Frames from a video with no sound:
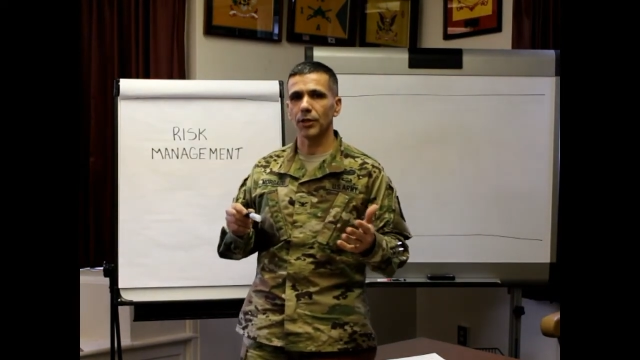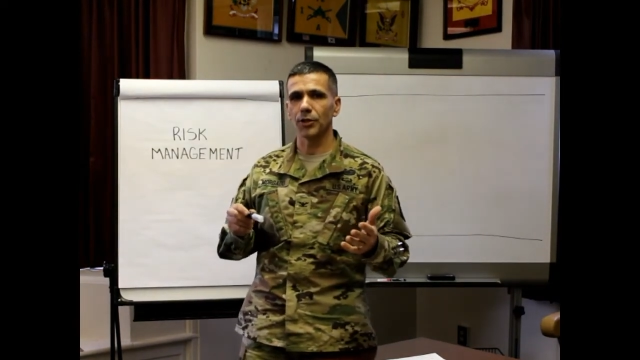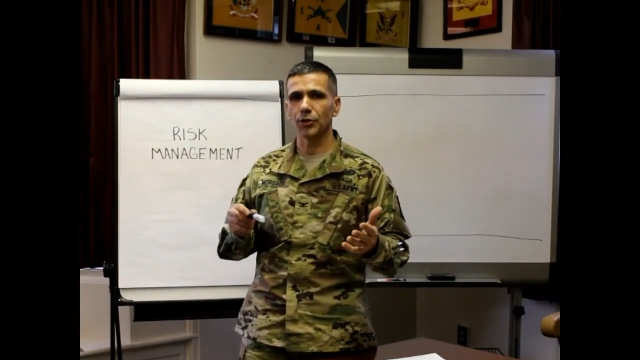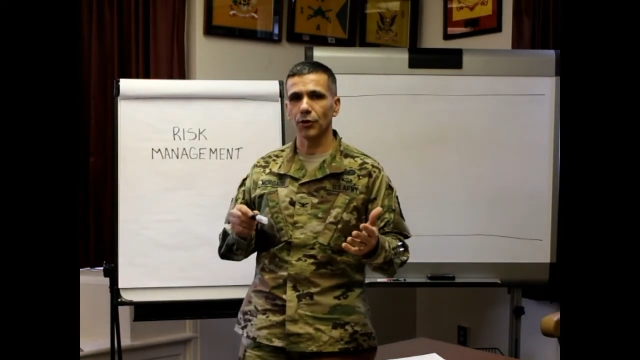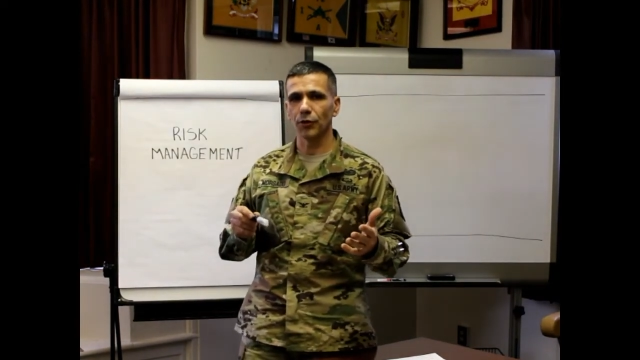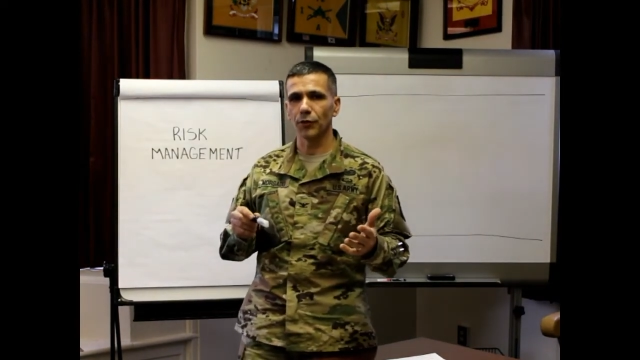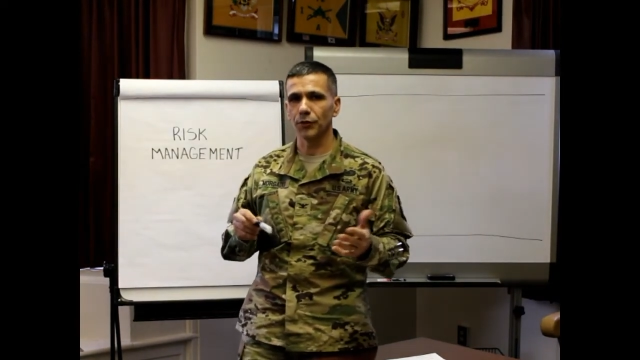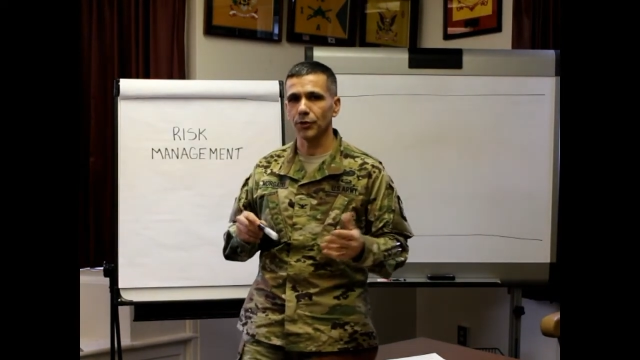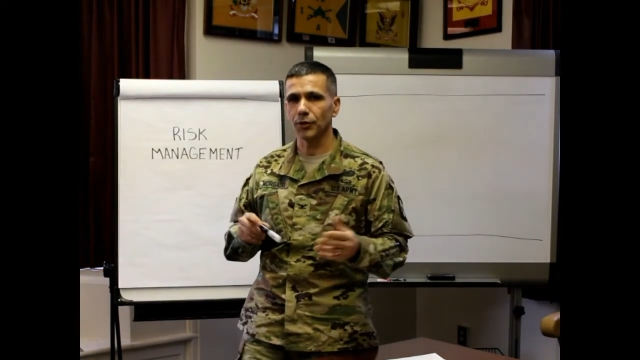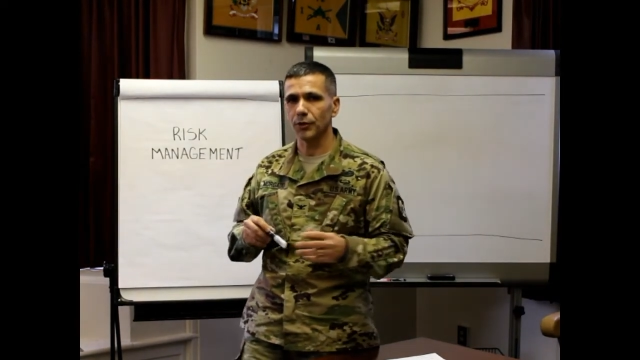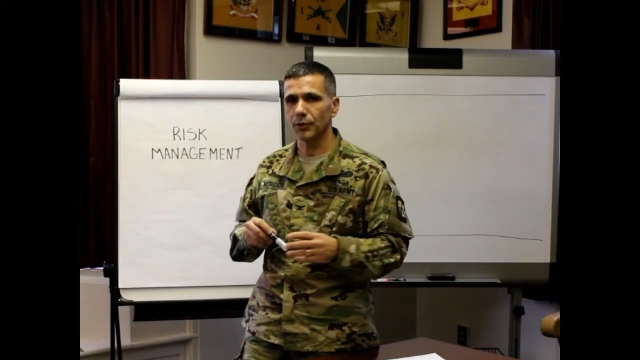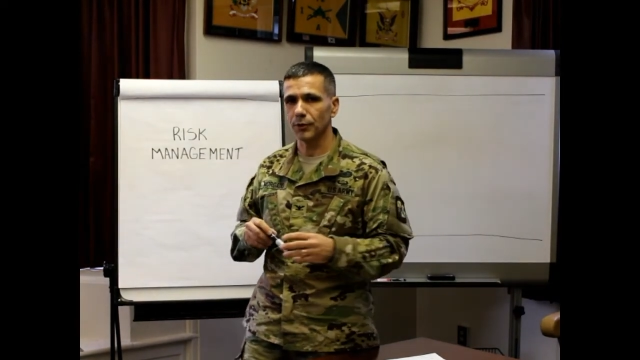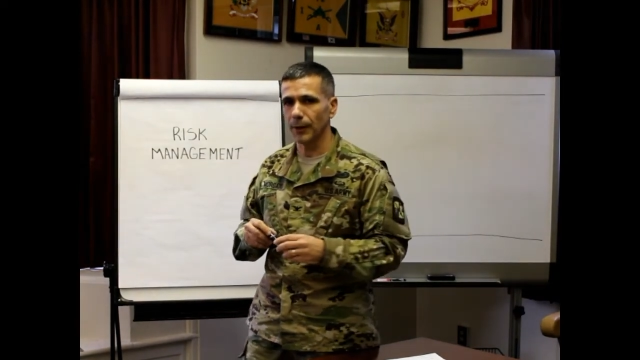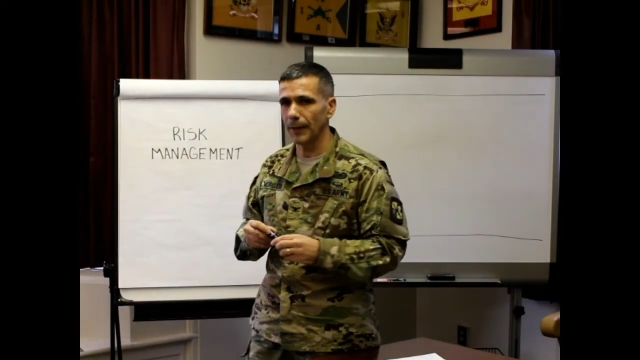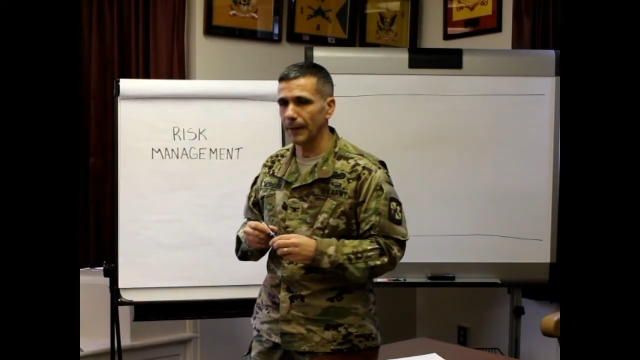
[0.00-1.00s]
and services,
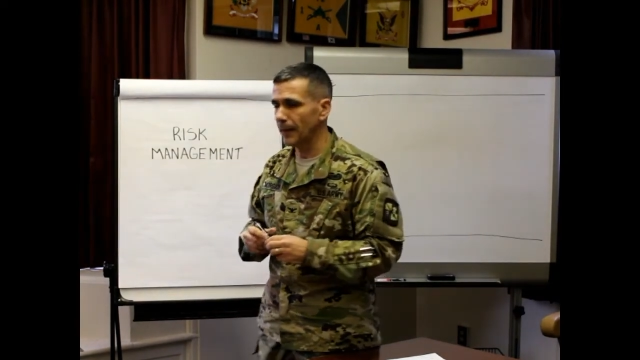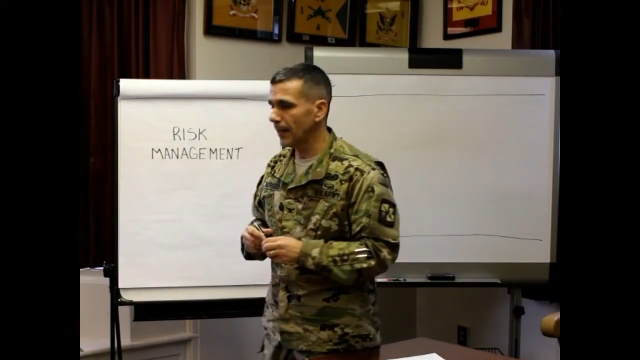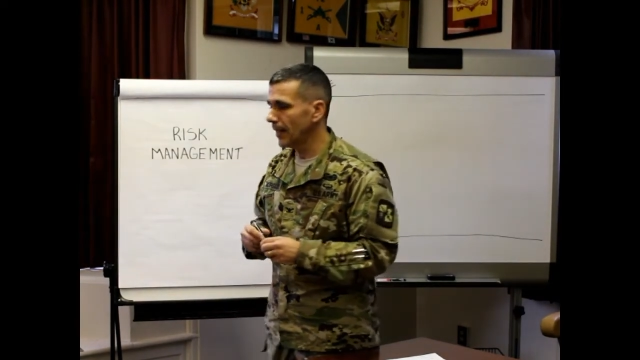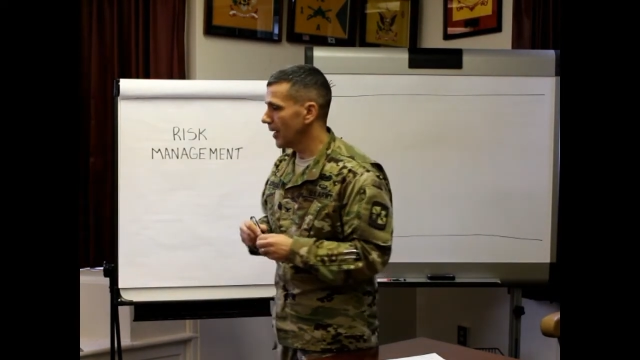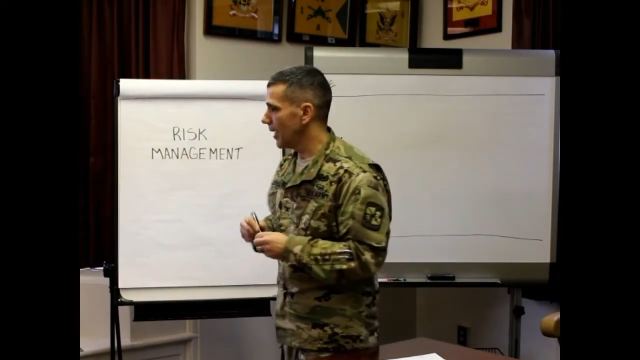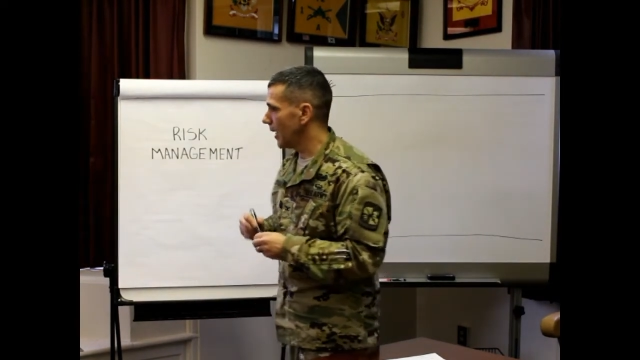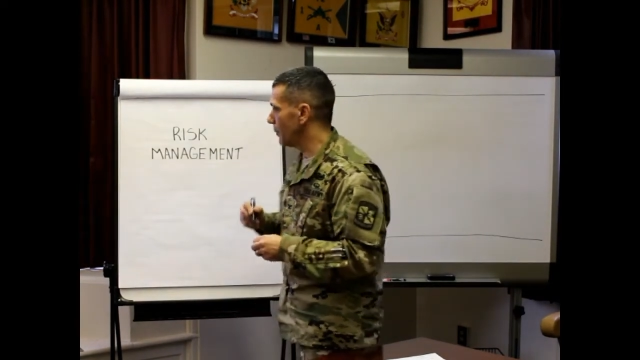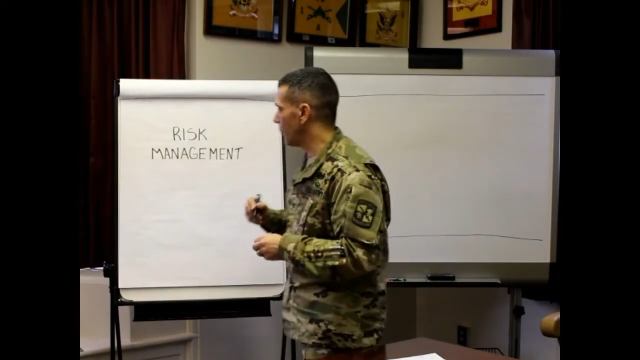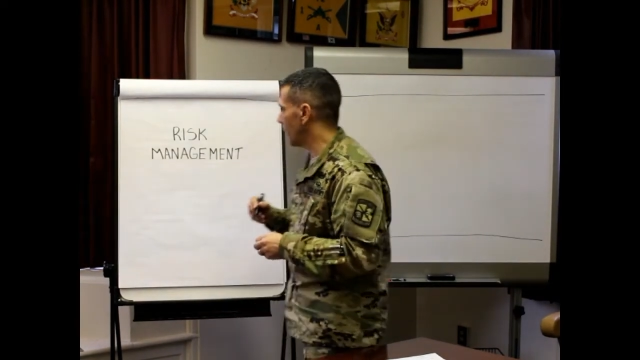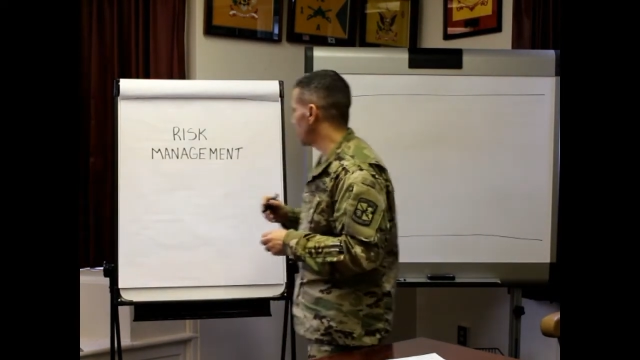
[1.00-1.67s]
right? And